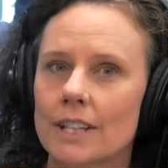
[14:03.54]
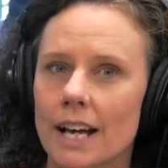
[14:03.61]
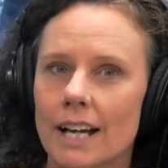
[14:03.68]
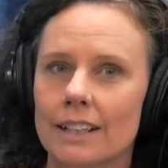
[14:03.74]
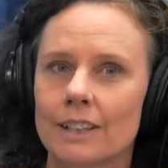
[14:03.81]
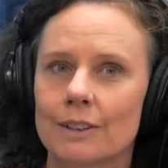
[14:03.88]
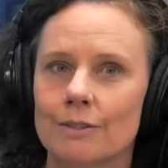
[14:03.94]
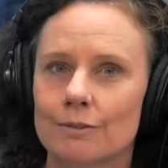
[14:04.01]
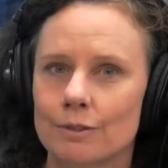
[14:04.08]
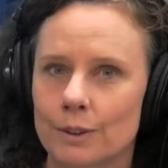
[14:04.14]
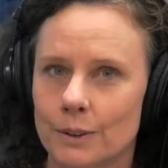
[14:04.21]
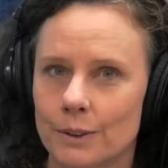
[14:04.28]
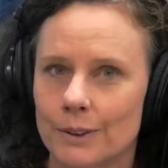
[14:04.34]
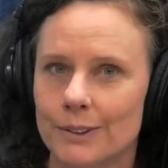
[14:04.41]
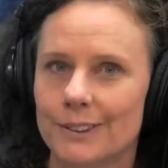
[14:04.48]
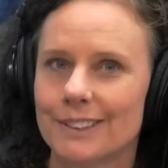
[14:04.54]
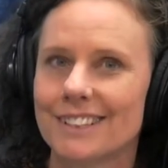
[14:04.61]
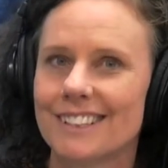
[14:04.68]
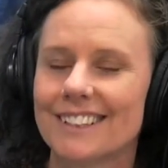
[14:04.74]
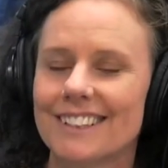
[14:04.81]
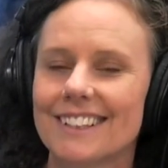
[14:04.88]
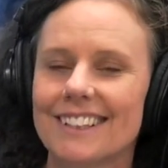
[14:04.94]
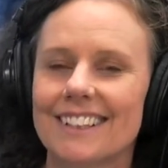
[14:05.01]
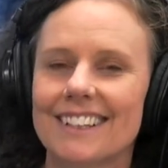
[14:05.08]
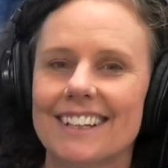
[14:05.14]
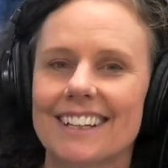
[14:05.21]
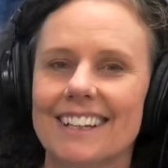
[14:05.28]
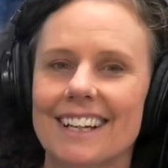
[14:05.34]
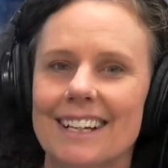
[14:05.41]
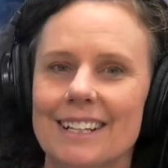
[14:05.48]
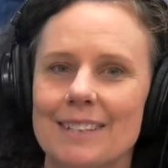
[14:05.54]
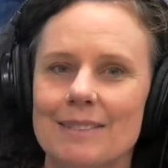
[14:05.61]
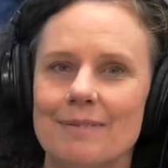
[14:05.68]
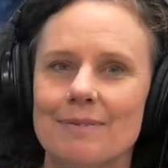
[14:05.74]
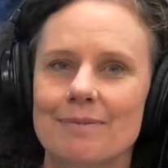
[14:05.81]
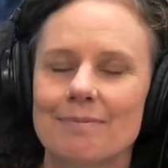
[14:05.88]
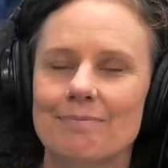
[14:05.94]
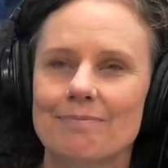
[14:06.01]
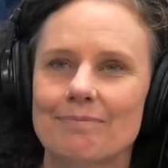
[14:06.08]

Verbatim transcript: that unfold. Um,